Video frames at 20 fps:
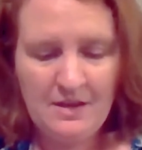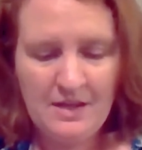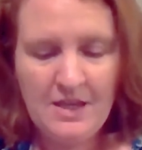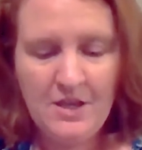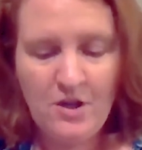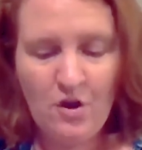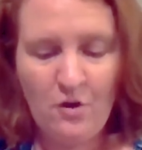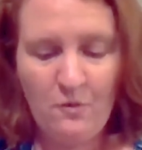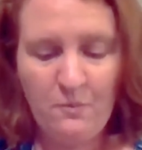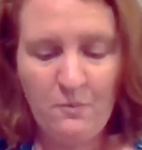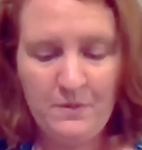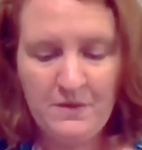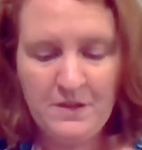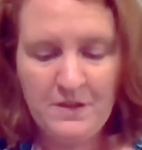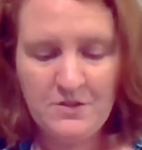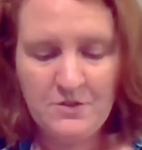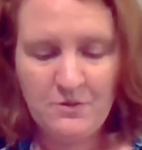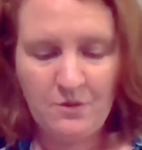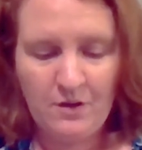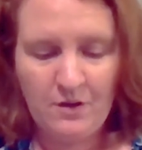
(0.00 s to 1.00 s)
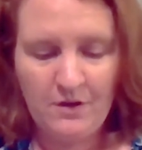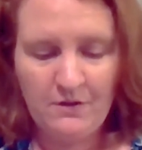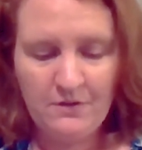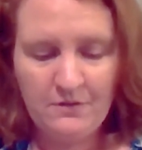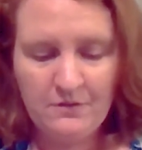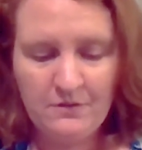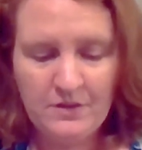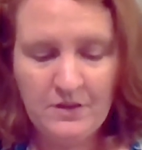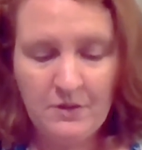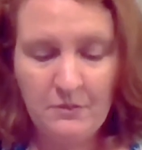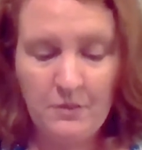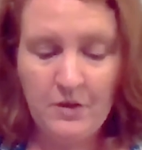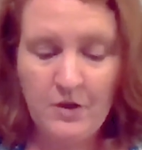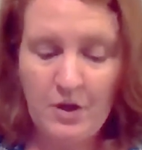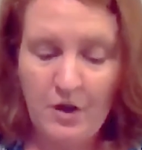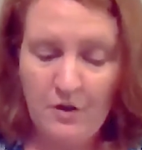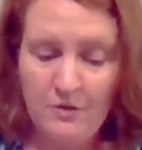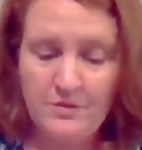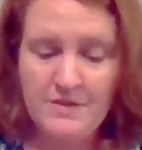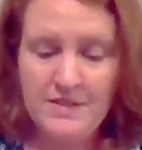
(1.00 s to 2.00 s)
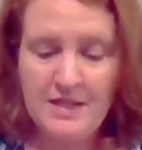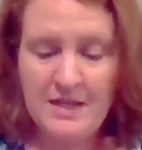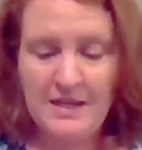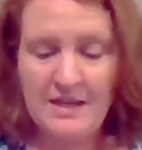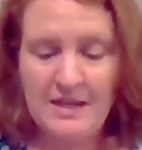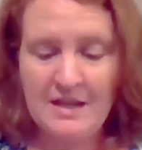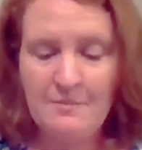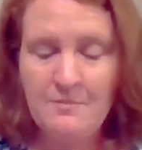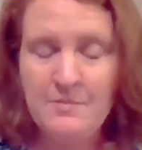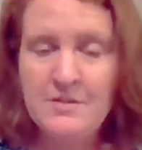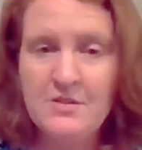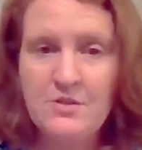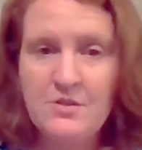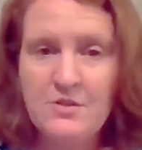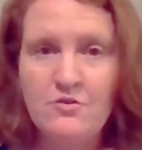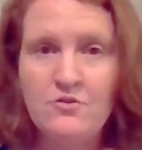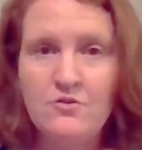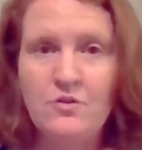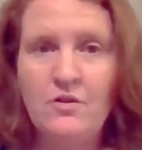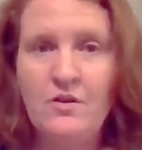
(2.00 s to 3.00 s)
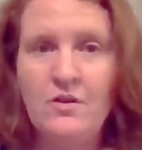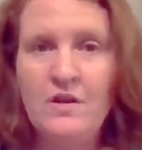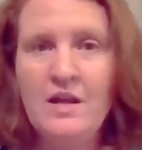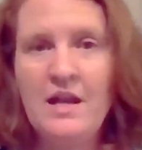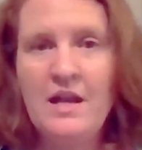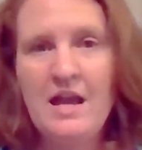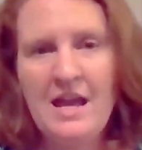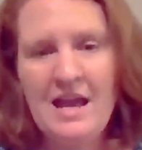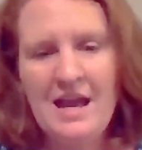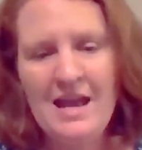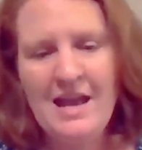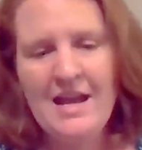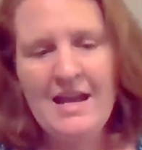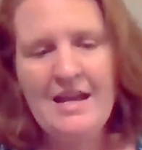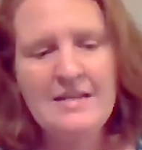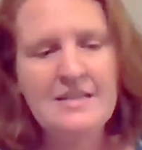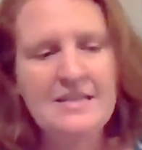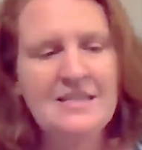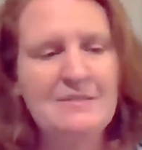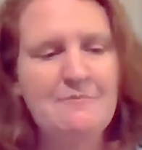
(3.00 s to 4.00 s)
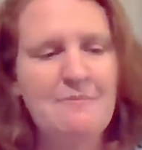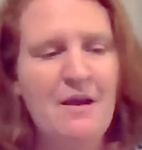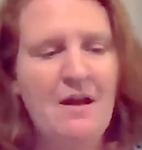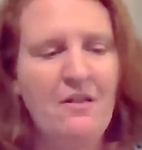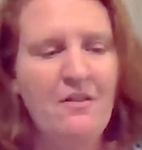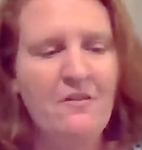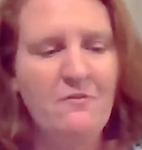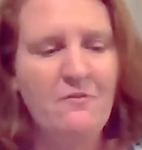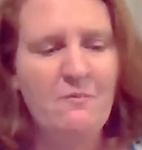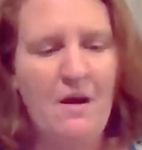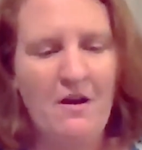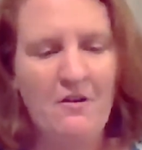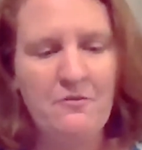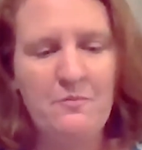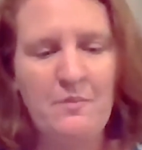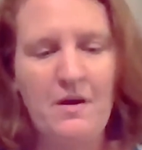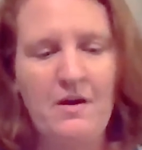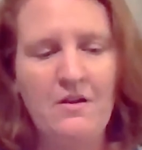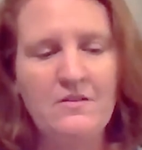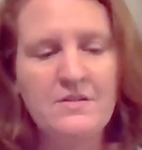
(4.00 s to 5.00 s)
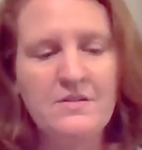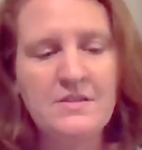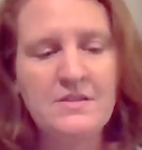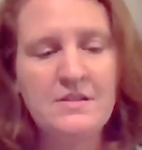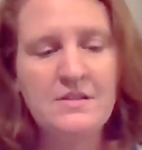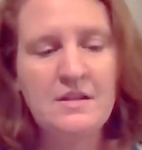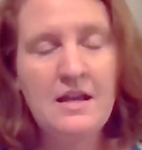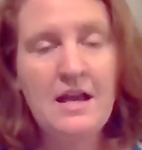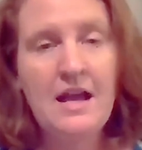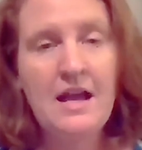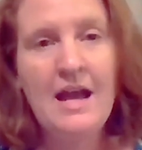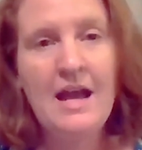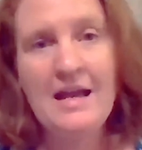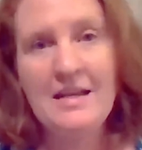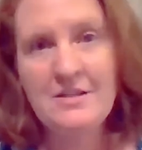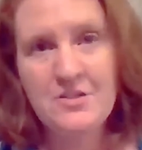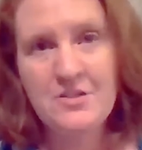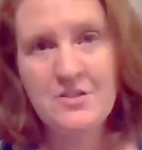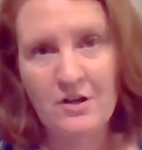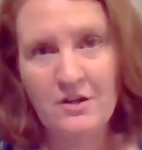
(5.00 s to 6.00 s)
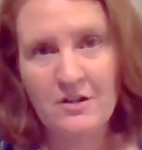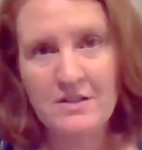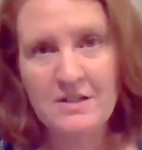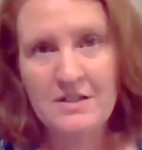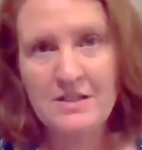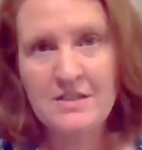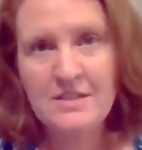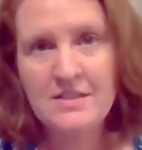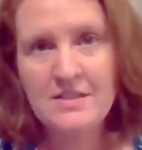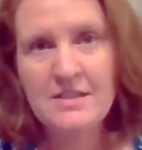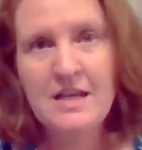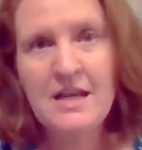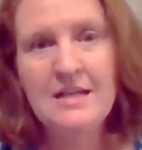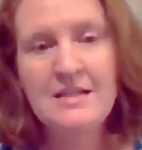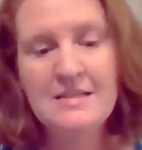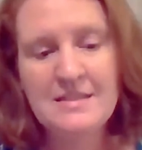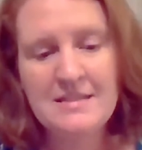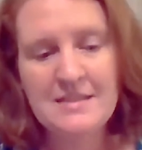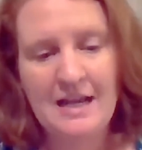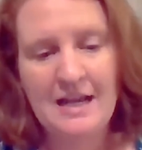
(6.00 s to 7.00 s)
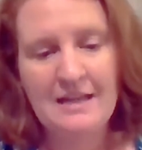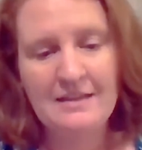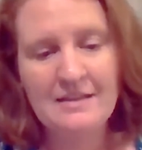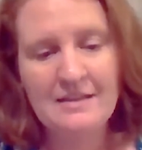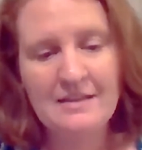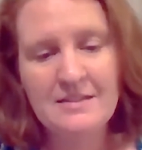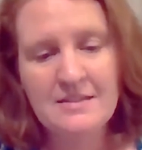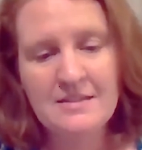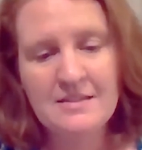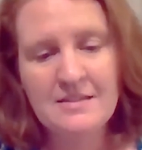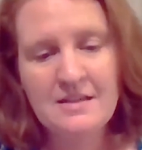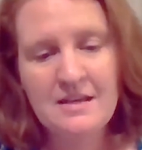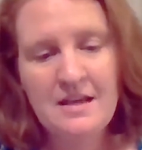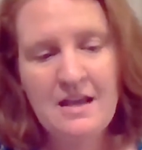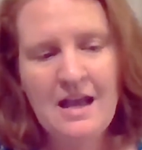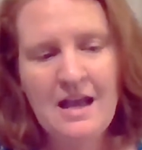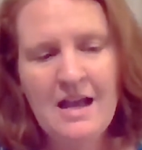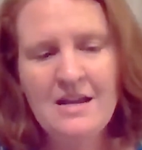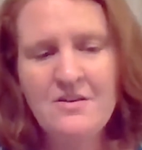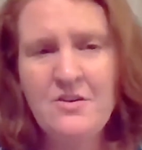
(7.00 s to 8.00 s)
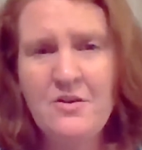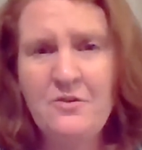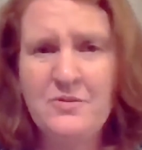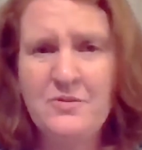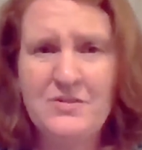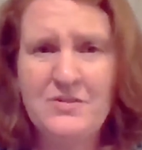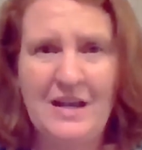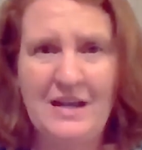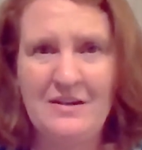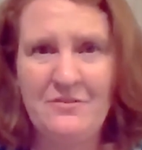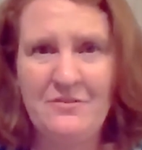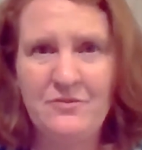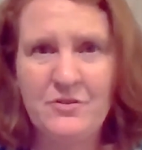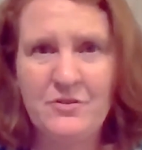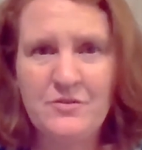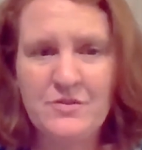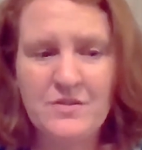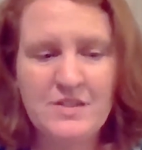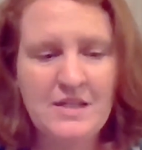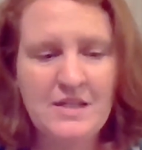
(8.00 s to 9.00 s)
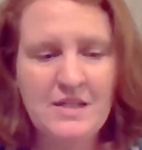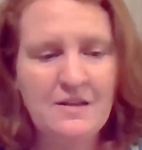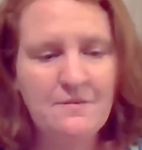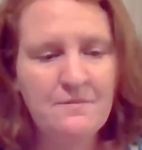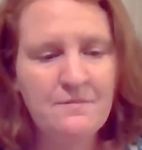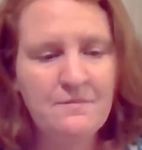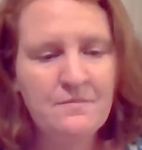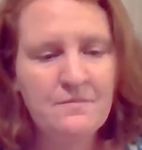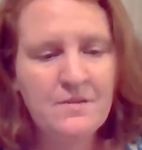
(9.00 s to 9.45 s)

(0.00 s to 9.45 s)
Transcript: He opened the door. There were coats hanging up as usual, and a smell of mothballs, and darkness, and silence, and no sign of Lucy.